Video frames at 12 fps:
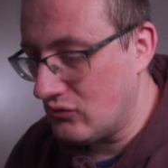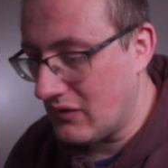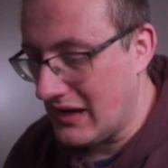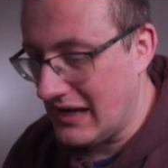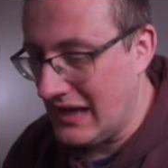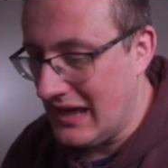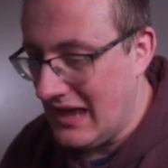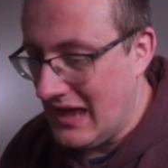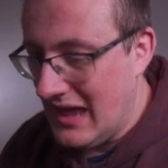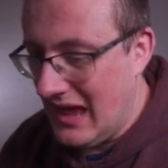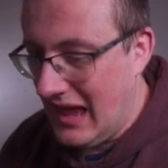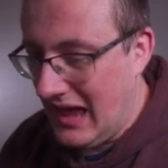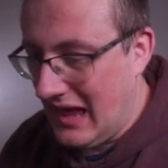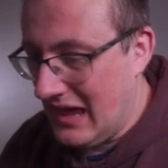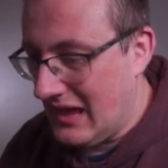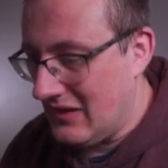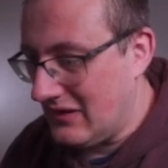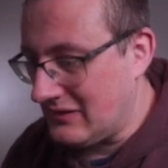really.
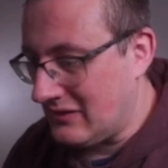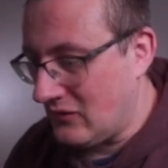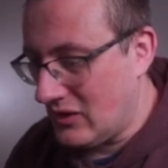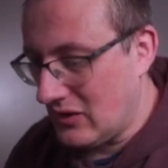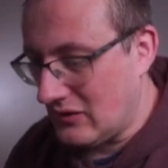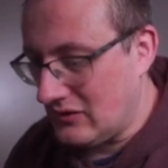Uh, let's have a look.